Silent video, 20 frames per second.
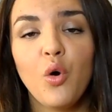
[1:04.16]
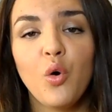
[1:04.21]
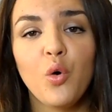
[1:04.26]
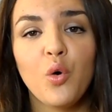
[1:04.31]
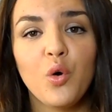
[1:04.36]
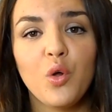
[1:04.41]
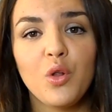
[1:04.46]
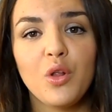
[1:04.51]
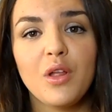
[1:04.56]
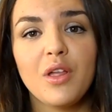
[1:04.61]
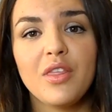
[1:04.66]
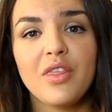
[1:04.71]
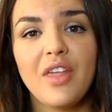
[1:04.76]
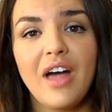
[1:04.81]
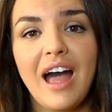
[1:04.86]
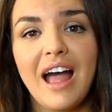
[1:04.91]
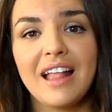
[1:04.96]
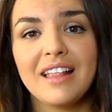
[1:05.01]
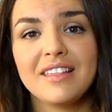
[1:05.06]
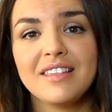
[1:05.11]
haul
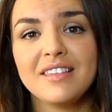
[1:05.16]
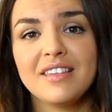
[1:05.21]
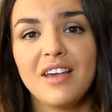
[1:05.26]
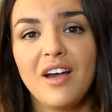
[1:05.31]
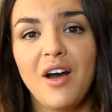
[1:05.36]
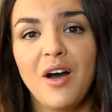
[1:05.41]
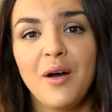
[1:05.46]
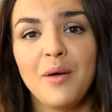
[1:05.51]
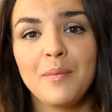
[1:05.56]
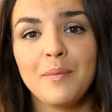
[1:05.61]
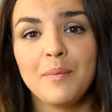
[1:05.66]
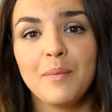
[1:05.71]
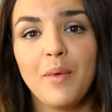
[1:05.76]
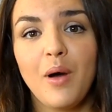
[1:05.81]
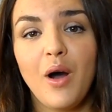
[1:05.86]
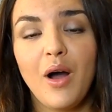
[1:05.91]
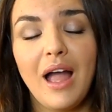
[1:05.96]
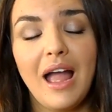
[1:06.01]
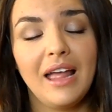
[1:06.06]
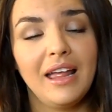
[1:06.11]
that
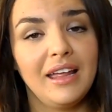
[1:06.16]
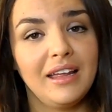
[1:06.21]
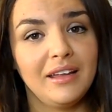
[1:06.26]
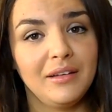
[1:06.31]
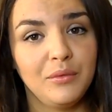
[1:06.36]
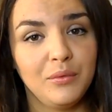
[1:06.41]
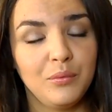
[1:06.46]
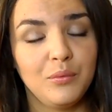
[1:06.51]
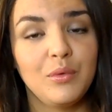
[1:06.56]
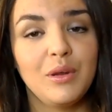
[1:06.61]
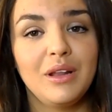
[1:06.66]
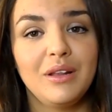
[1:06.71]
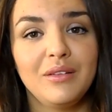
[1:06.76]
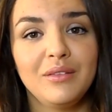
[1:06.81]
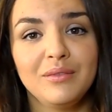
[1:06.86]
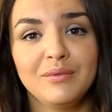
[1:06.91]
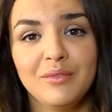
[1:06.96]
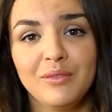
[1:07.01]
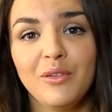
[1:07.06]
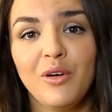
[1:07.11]
I
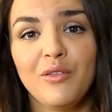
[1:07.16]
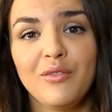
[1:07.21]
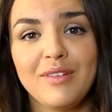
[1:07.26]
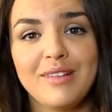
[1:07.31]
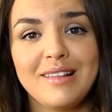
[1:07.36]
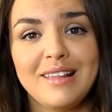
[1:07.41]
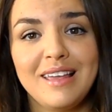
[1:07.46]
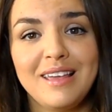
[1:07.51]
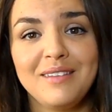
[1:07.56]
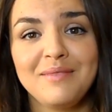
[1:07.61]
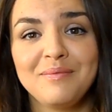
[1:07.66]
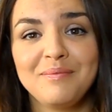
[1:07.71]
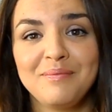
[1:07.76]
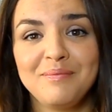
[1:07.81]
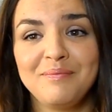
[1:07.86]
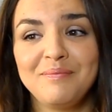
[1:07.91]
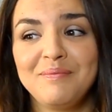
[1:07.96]
will obviously,